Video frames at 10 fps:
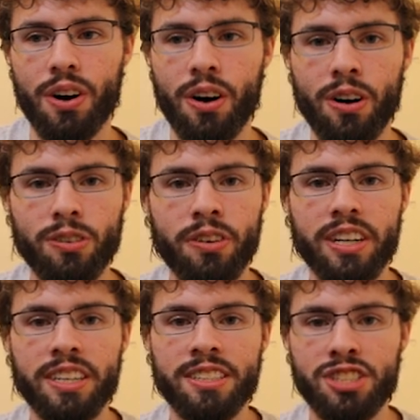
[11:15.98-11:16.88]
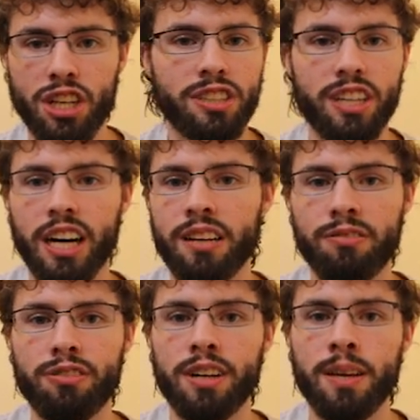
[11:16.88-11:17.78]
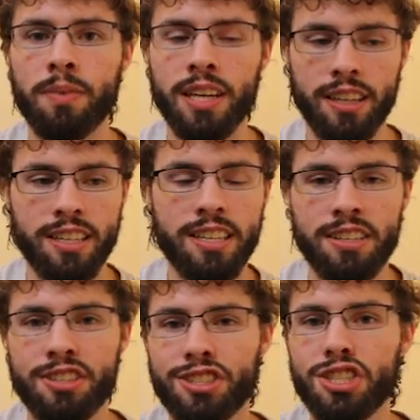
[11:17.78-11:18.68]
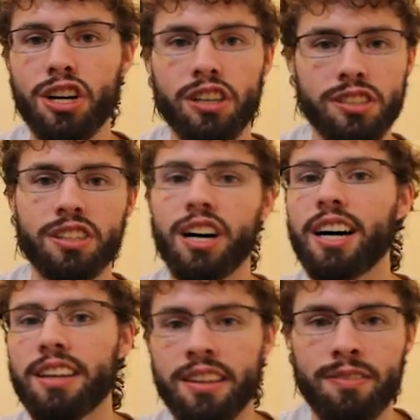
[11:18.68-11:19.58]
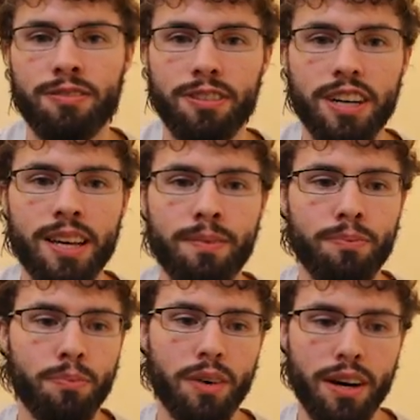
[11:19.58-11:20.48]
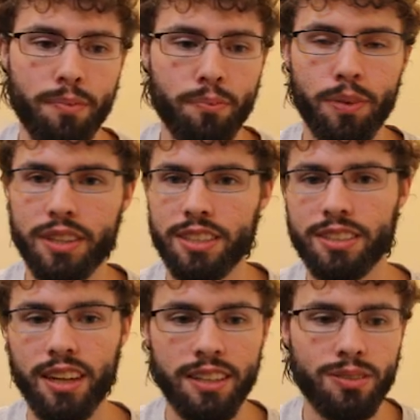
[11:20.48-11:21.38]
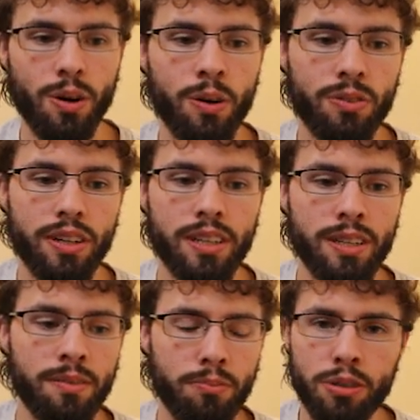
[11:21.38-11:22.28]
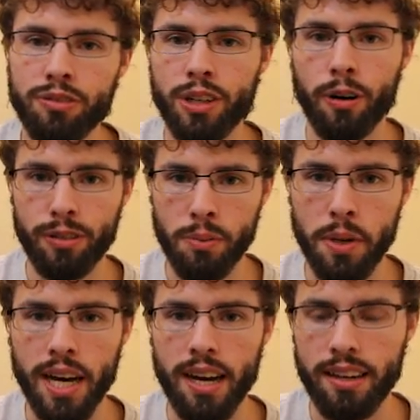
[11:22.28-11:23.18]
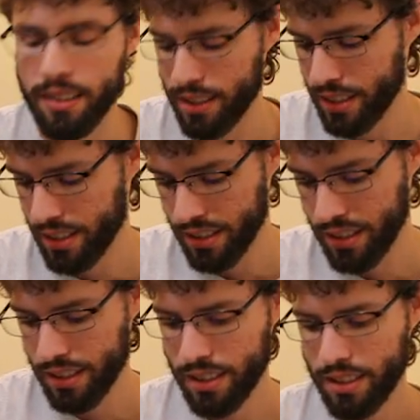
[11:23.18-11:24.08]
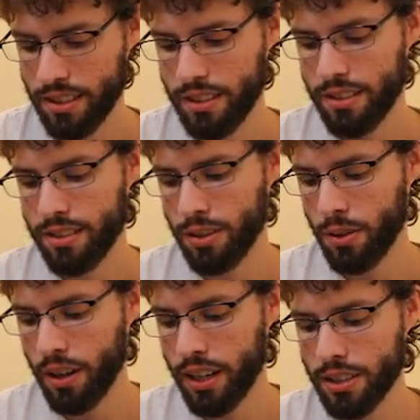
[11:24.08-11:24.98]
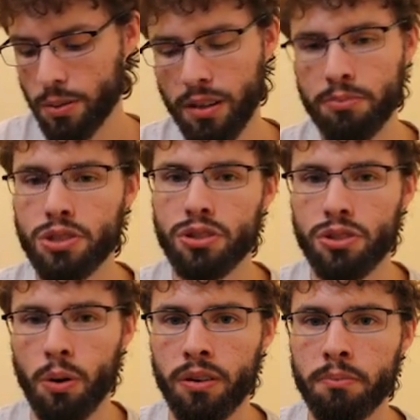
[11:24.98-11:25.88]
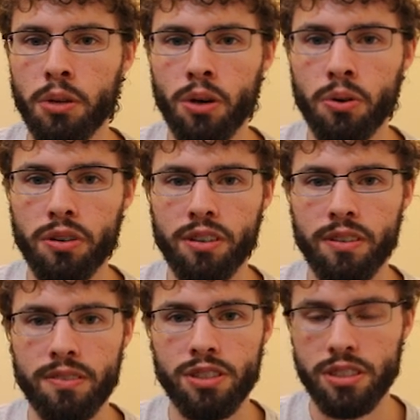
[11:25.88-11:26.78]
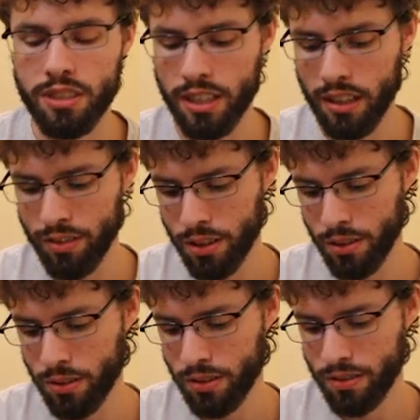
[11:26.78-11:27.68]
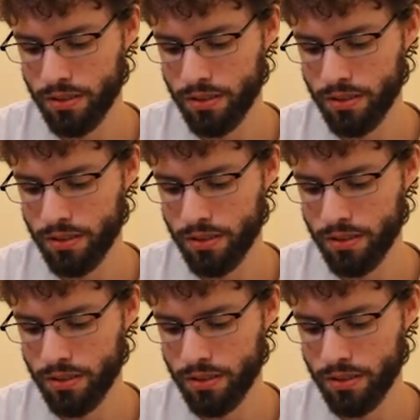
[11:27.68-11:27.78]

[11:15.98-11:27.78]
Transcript: already just got in frame. Like he just got in frame, but this guy's already moving off the bag. So that's why I'm showing both, just to give you